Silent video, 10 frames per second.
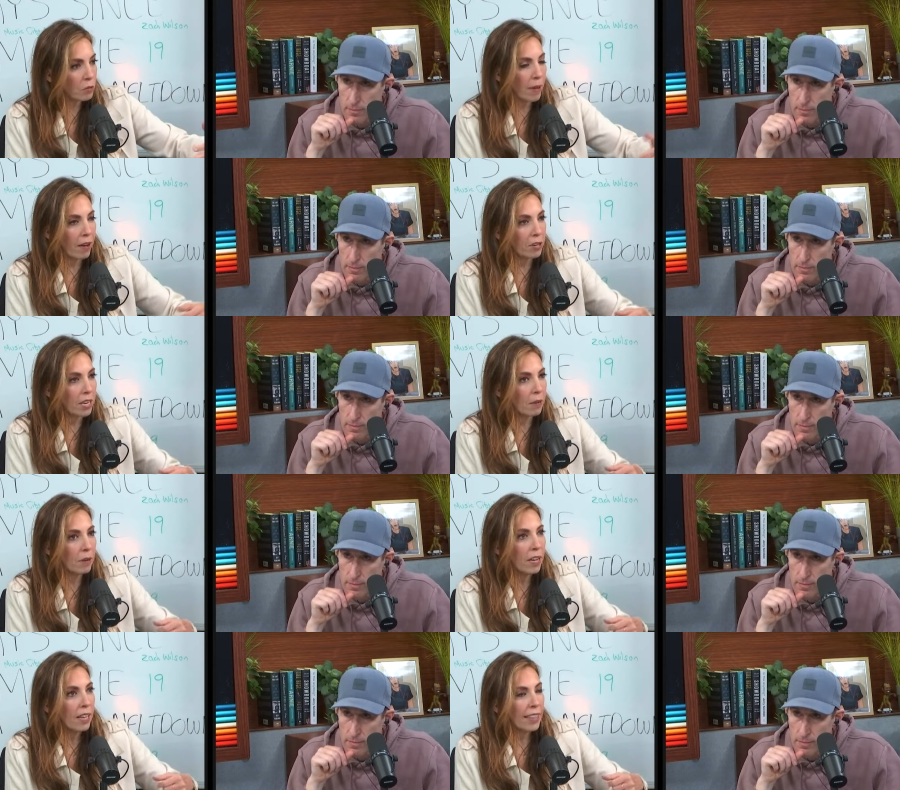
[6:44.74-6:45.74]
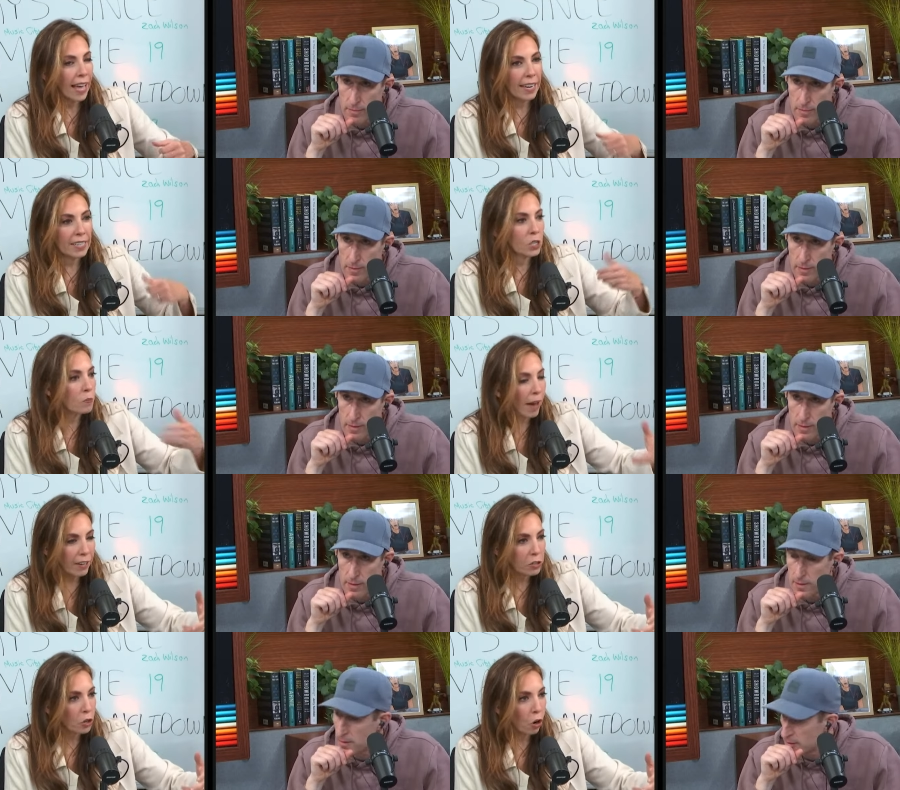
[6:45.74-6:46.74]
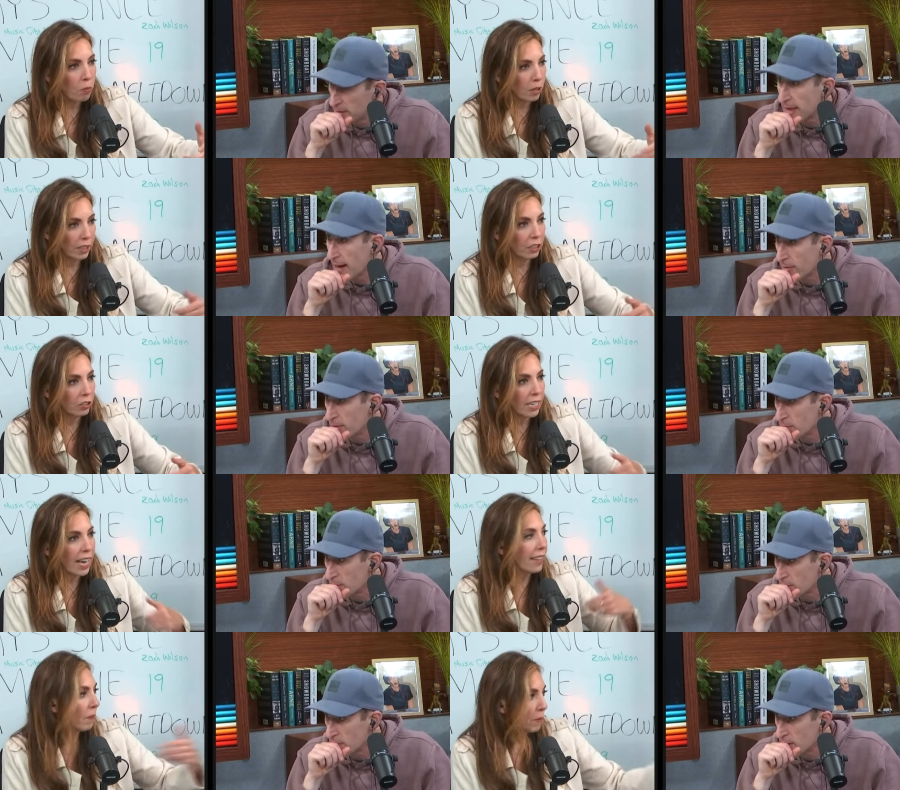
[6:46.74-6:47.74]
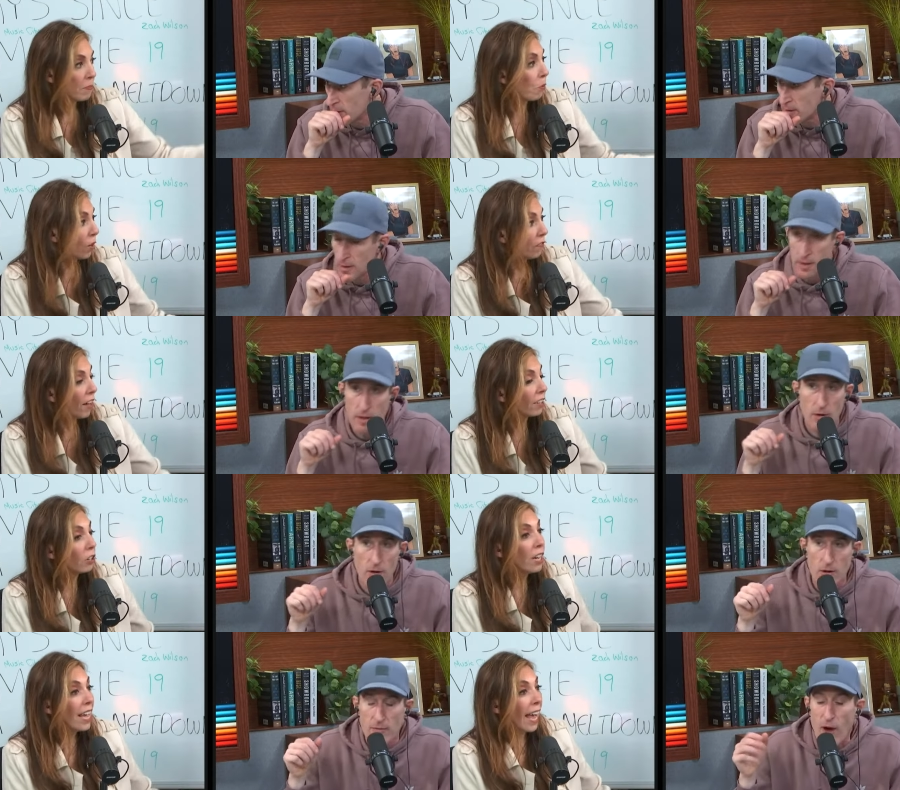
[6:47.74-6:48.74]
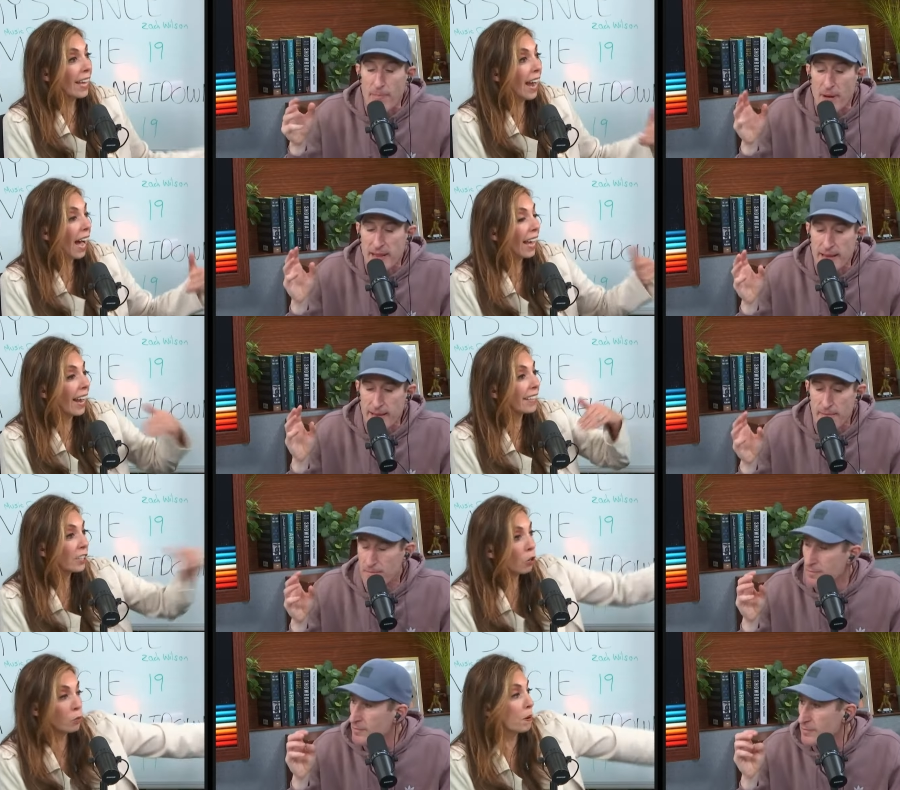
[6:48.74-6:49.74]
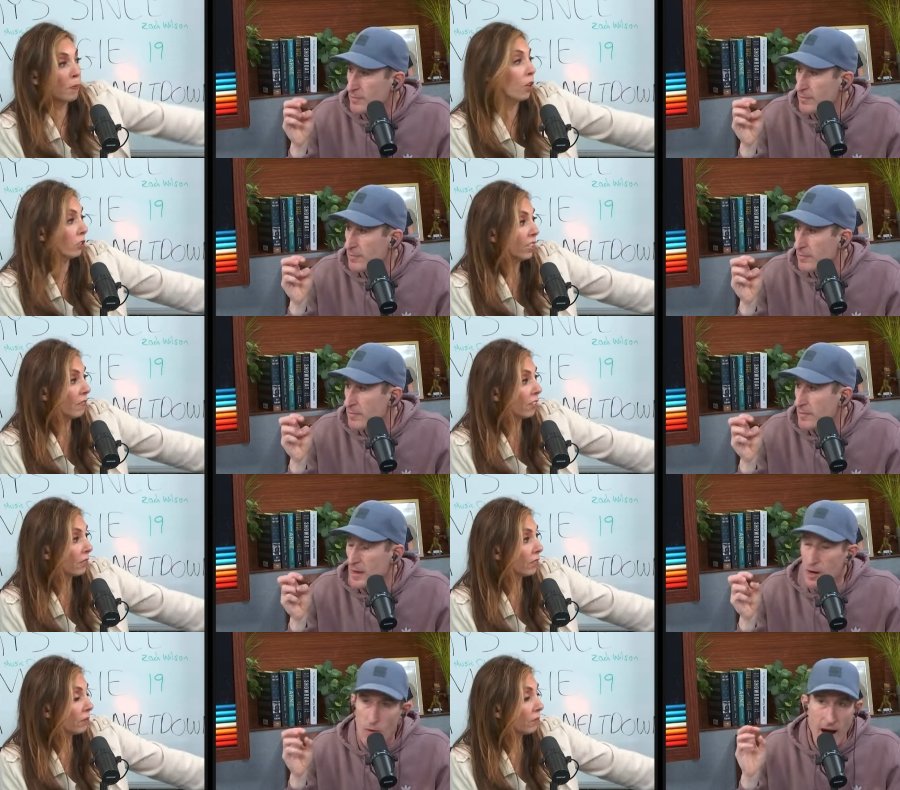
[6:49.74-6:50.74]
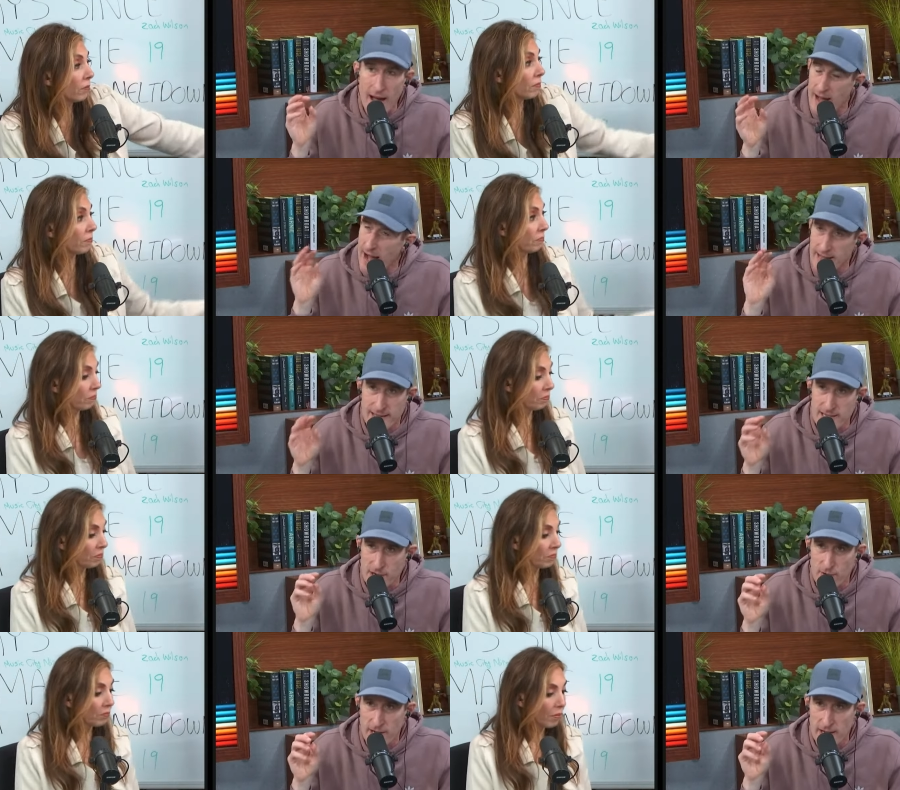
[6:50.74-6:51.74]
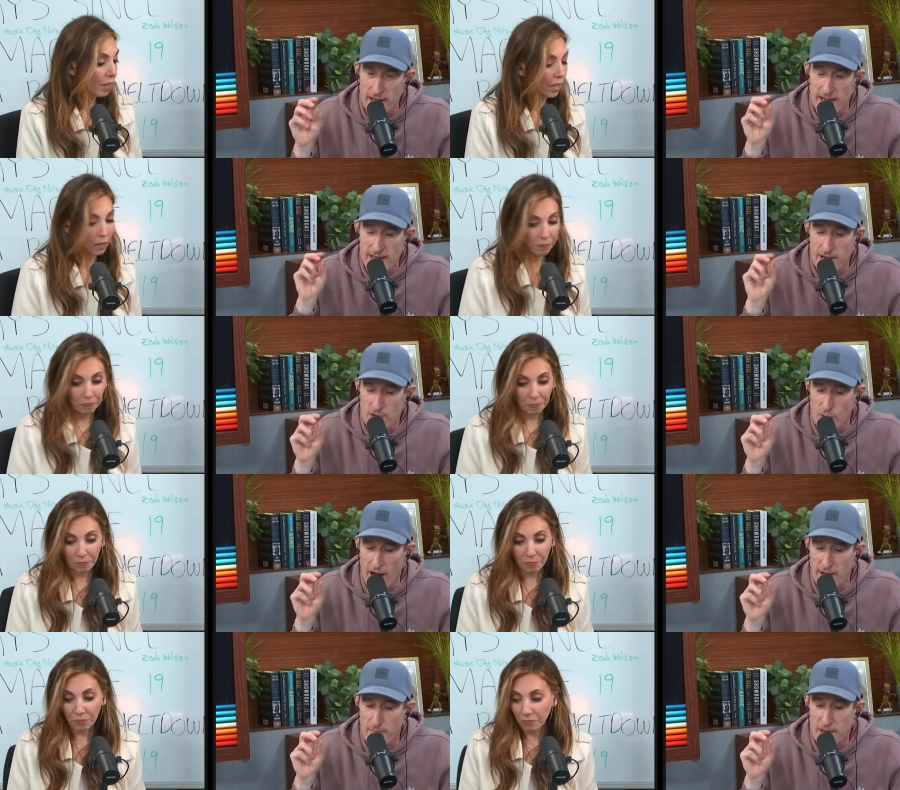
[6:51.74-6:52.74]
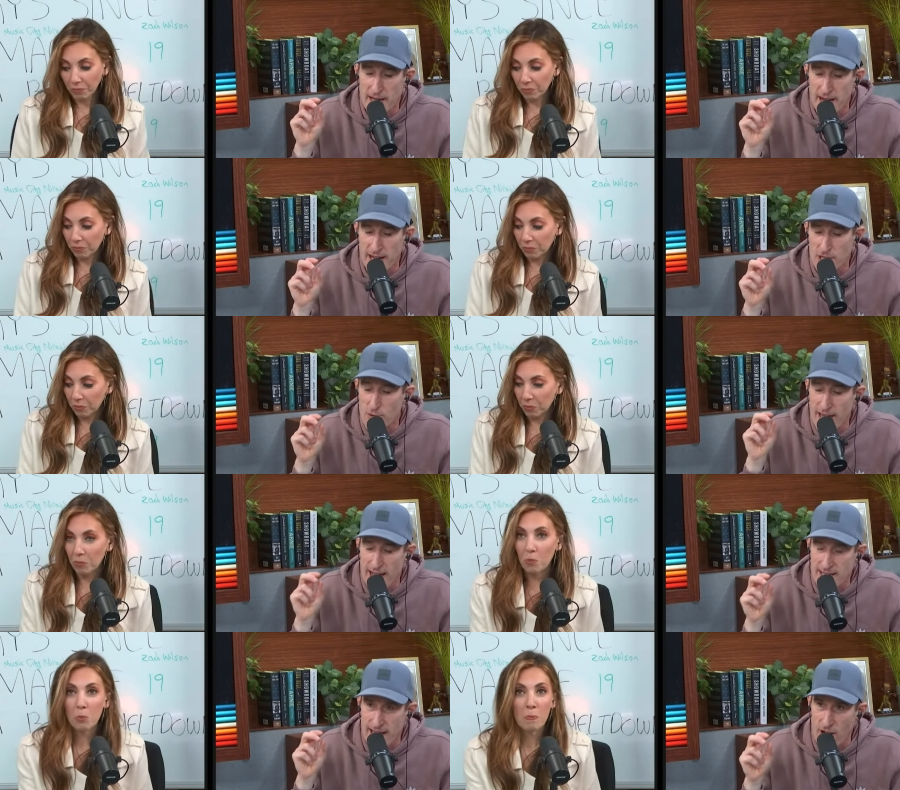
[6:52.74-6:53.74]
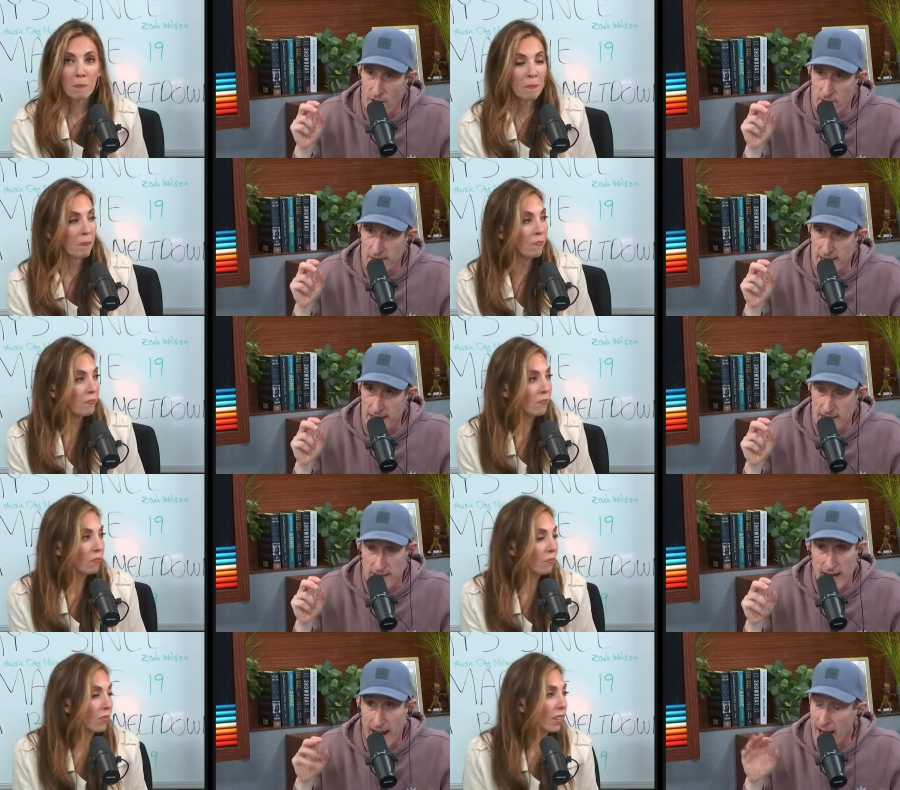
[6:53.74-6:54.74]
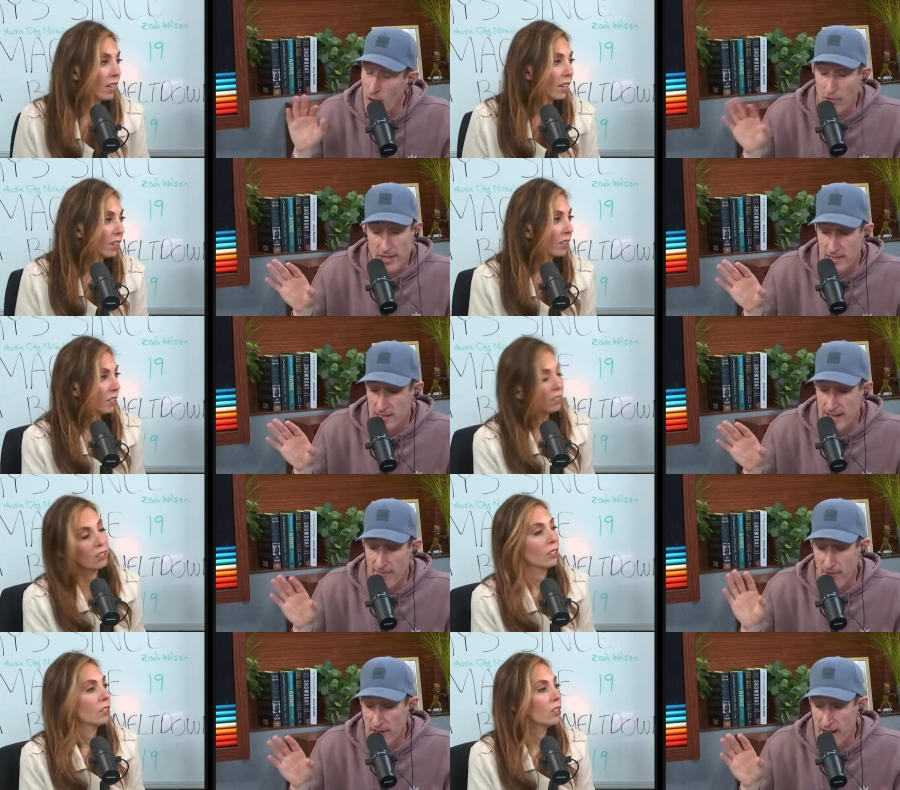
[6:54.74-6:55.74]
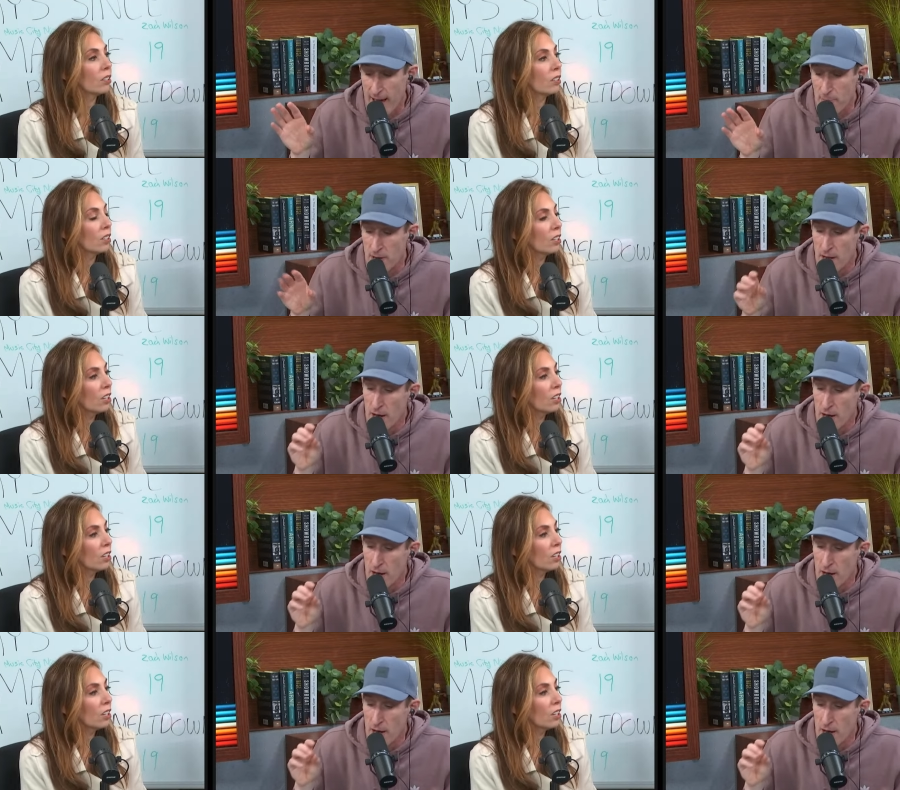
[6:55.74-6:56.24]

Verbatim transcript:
Speaker 1: about him that inspires hope clearly and that people want to follow. Right. And, but the, and I think those people aren't leaving.
Speaker 2: Well, I disagree. And here's why because you can't say all those things. And I don't think this is definitely going to happen.